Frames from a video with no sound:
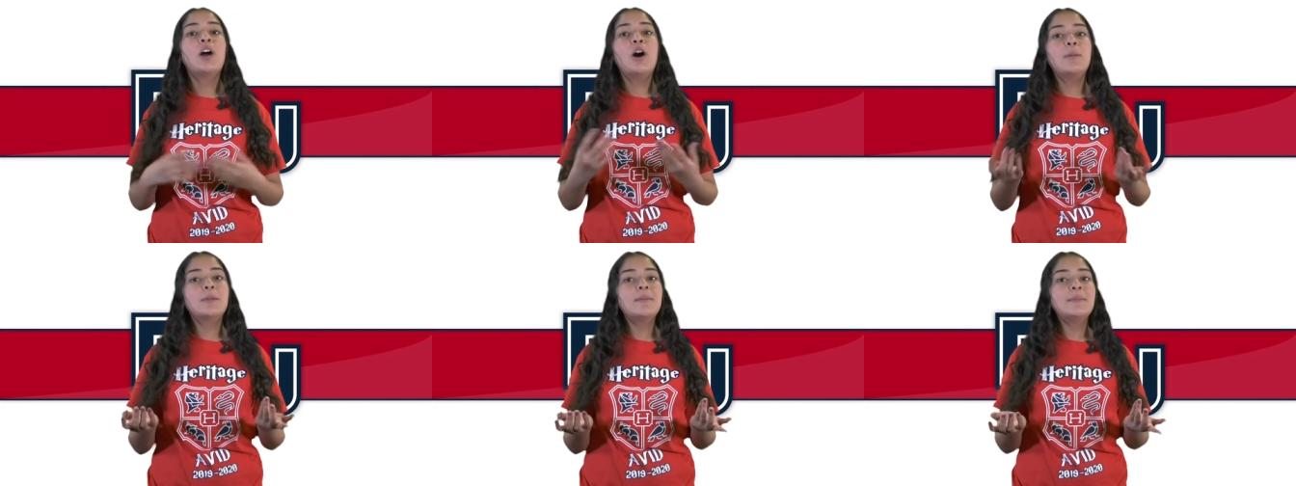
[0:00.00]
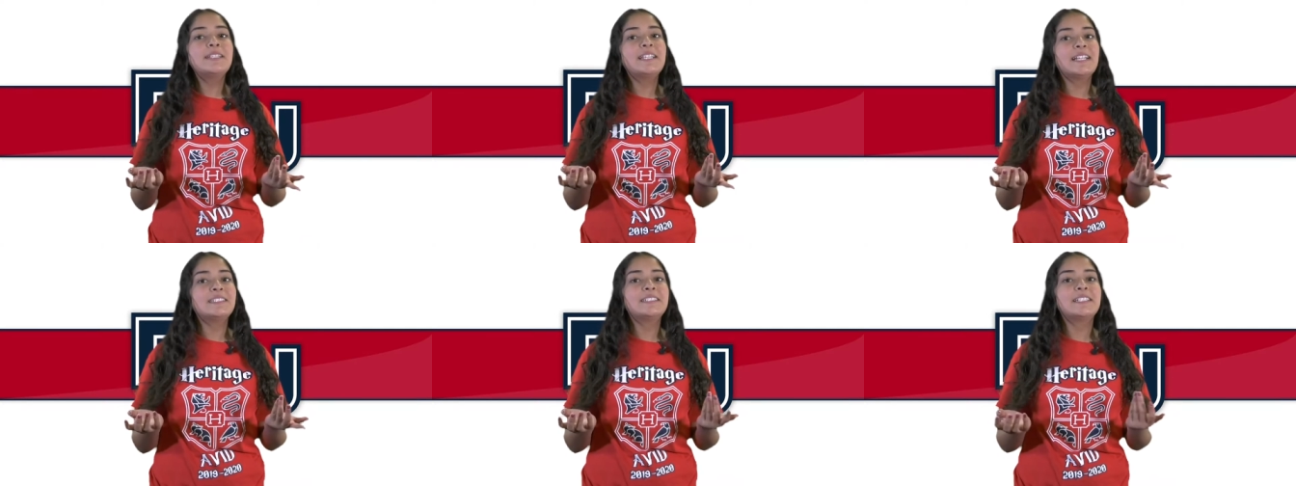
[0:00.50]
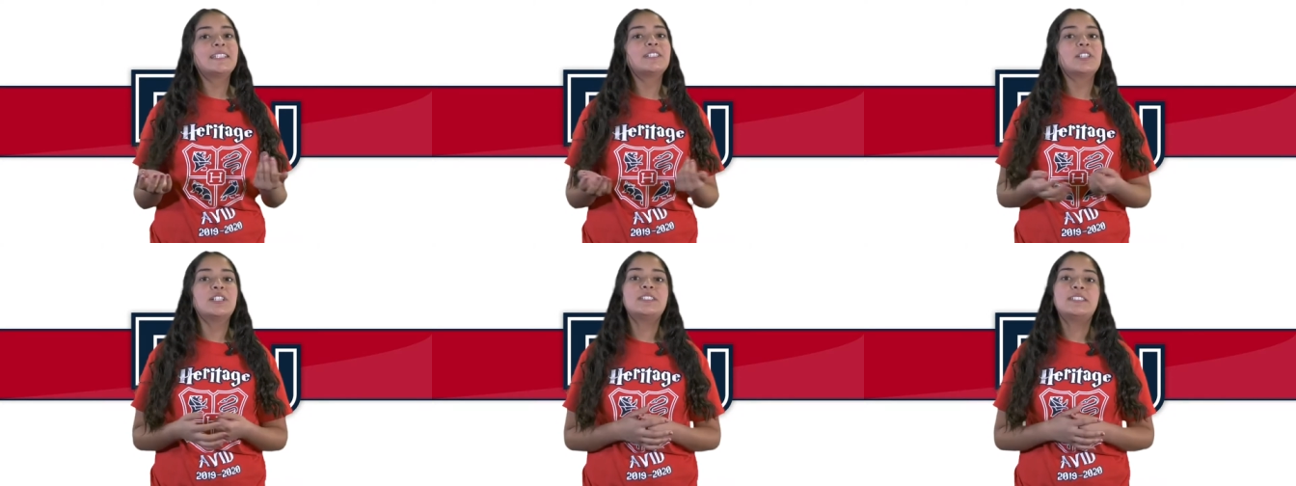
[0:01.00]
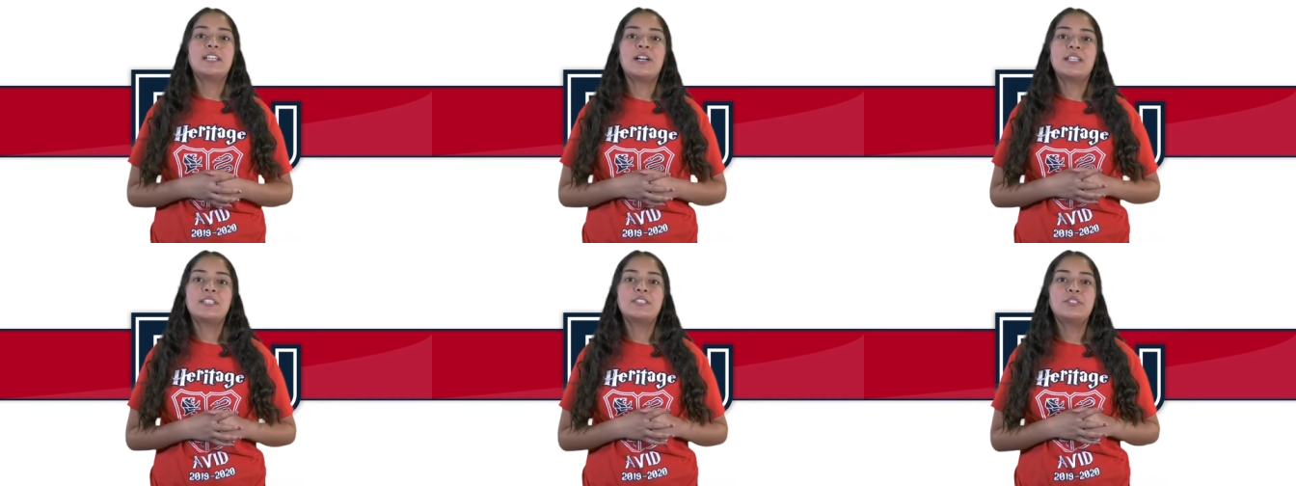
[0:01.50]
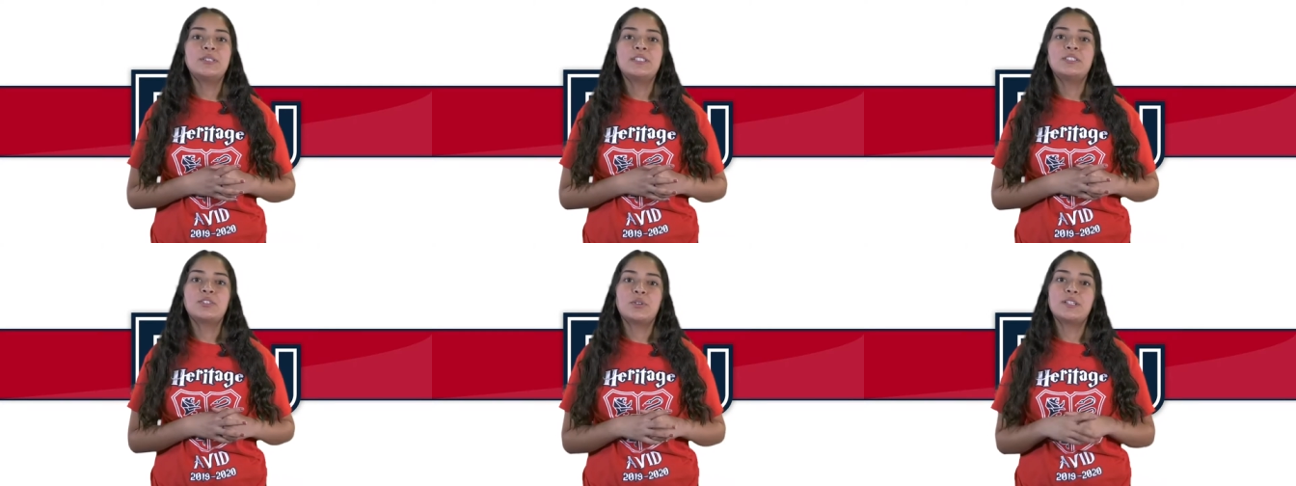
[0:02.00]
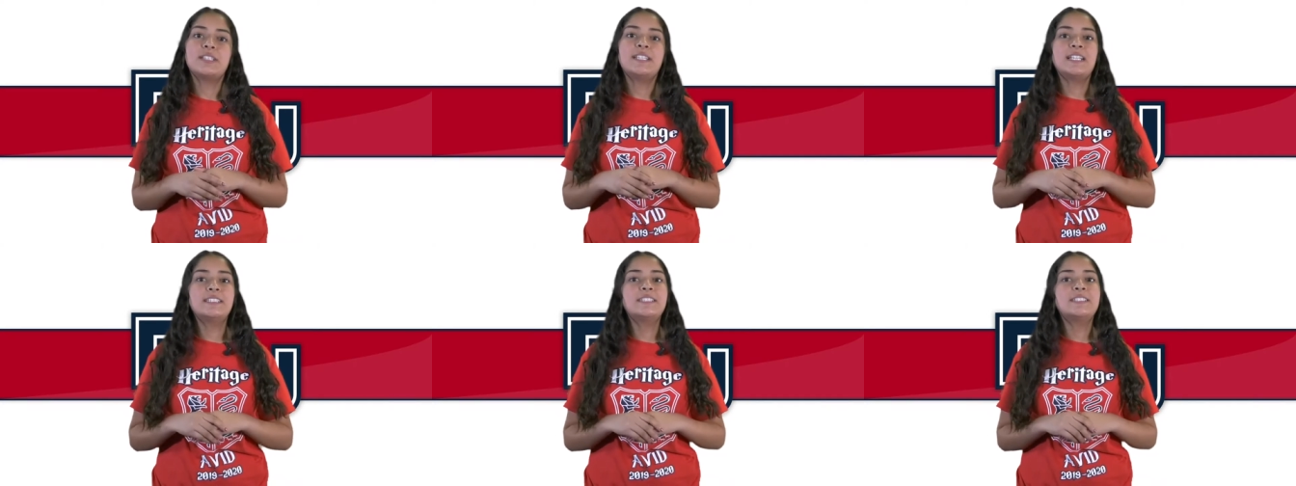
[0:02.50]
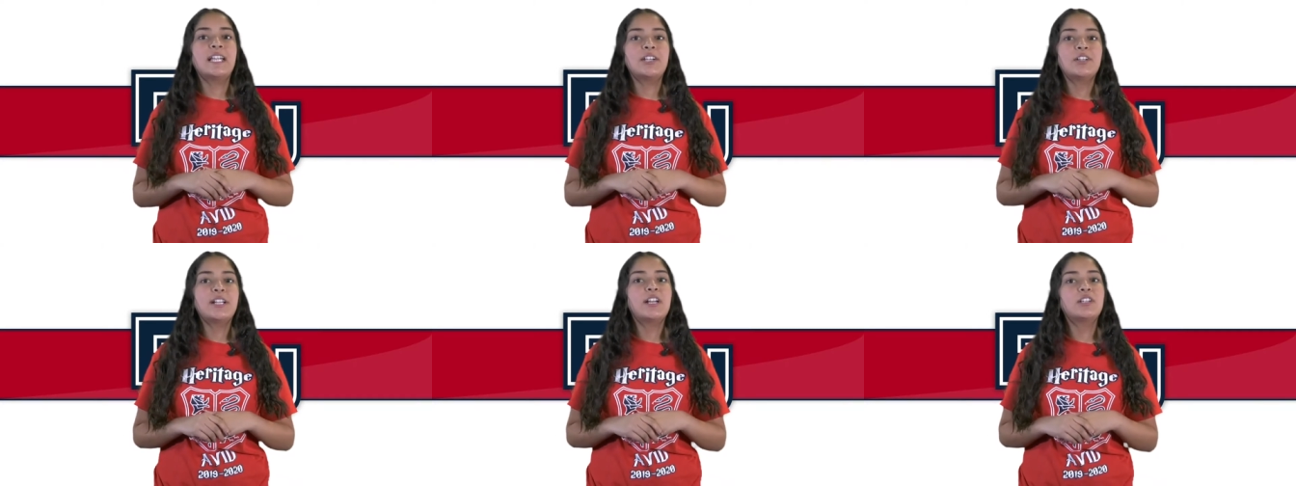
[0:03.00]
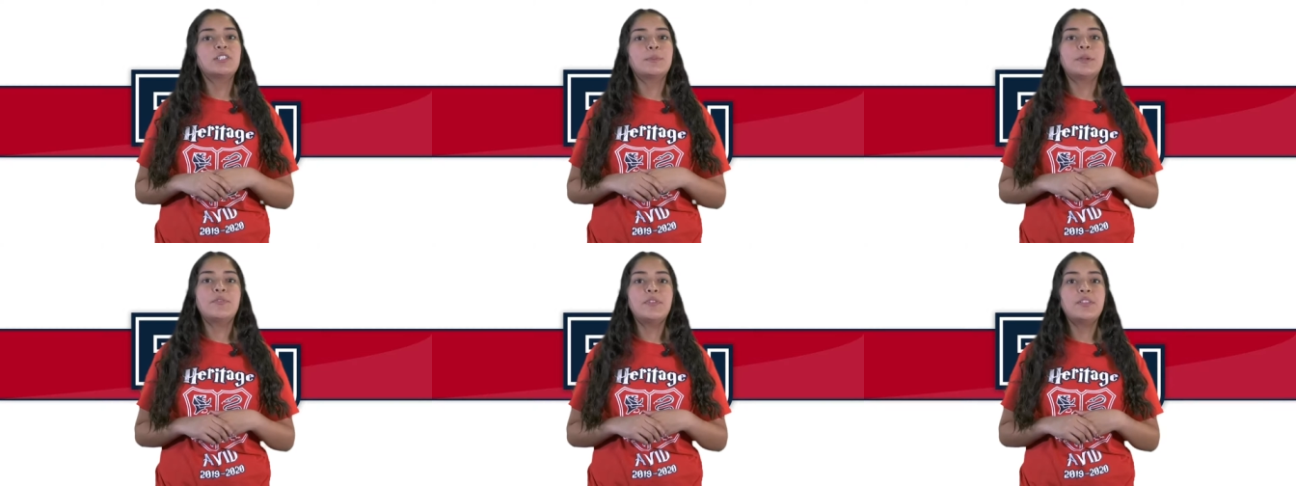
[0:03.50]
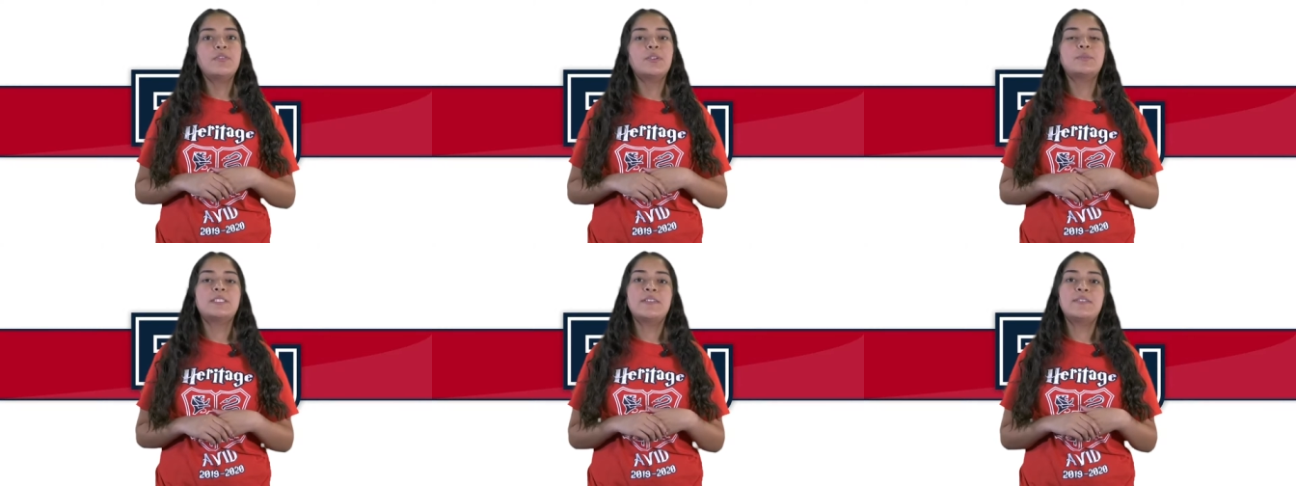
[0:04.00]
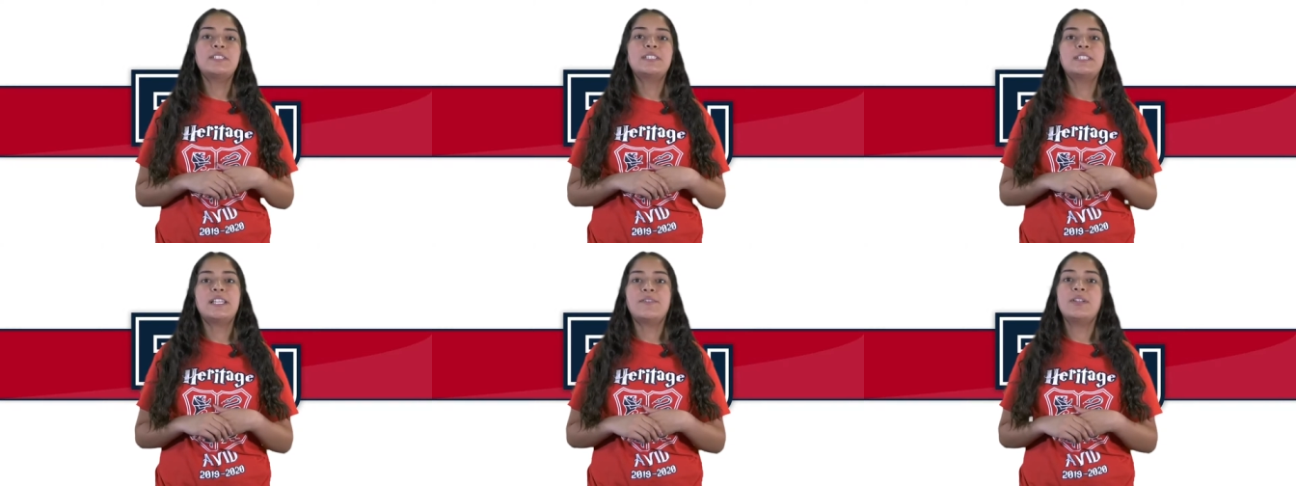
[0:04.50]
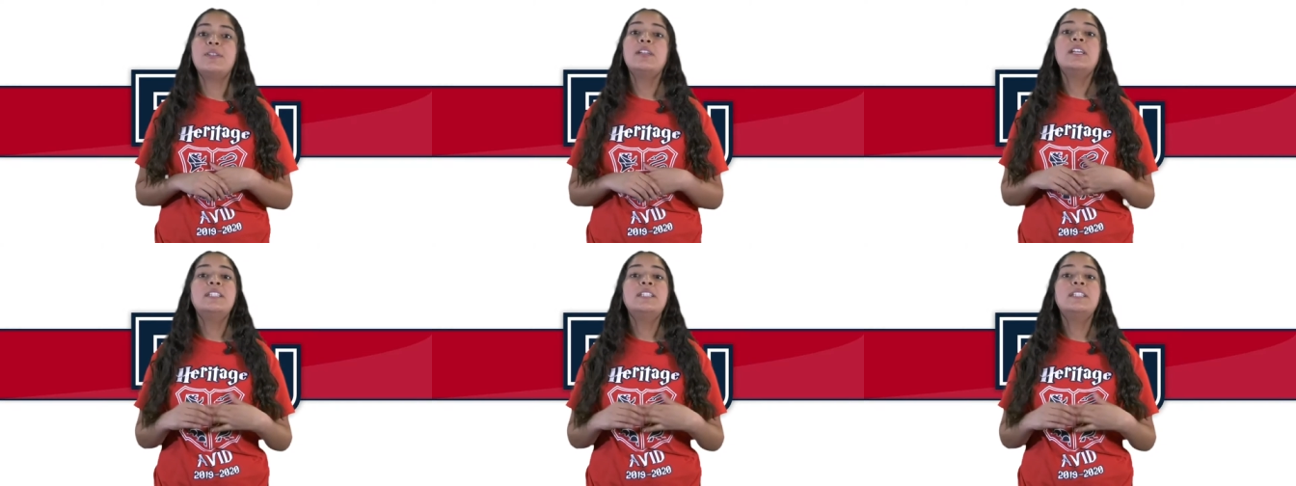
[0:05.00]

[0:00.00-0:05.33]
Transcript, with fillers: Homecoming dance tickets are on sale at the student store. The dance is Saturday, October 5th from 7 to 11.